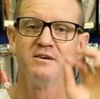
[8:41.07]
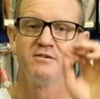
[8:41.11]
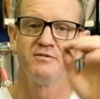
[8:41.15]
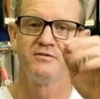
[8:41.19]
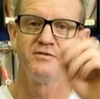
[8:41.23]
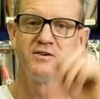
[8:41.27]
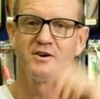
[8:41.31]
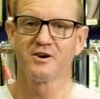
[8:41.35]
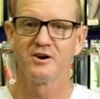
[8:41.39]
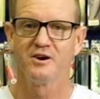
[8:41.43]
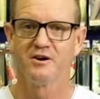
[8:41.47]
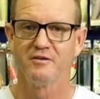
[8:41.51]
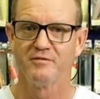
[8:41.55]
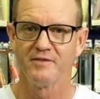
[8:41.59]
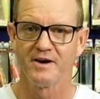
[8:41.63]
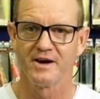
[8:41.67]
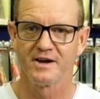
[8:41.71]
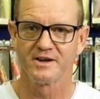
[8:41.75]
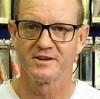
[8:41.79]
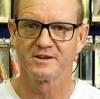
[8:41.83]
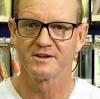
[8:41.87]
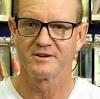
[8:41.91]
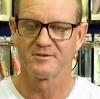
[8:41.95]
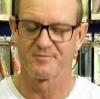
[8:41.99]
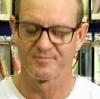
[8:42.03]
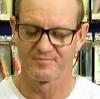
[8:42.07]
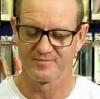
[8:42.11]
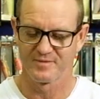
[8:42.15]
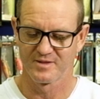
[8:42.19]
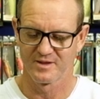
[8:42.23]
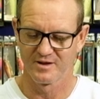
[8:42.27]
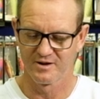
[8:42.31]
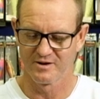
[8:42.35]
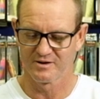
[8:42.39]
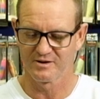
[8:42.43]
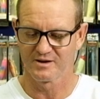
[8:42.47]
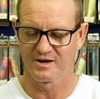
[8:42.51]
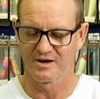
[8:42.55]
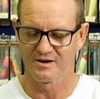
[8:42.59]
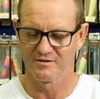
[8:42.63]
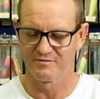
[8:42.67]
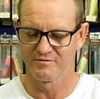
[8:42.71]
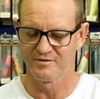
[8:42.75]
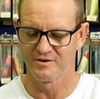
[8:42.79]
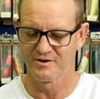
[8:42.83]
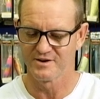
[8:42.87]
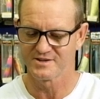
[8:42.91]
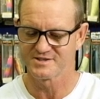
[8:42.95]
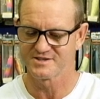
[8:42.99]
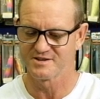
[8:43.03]
Figure of eight. Okay,
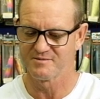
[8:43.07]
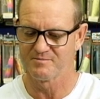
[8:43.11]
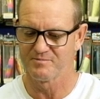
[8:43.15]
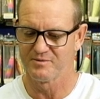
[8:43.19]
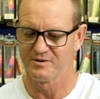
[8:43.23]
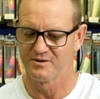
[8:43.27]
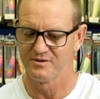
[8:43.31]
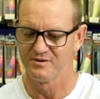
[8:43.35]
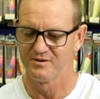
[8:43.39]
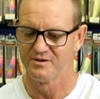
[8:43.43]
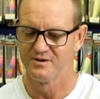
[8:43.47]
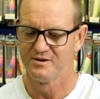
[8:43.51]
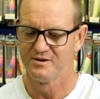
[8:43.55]
very simple.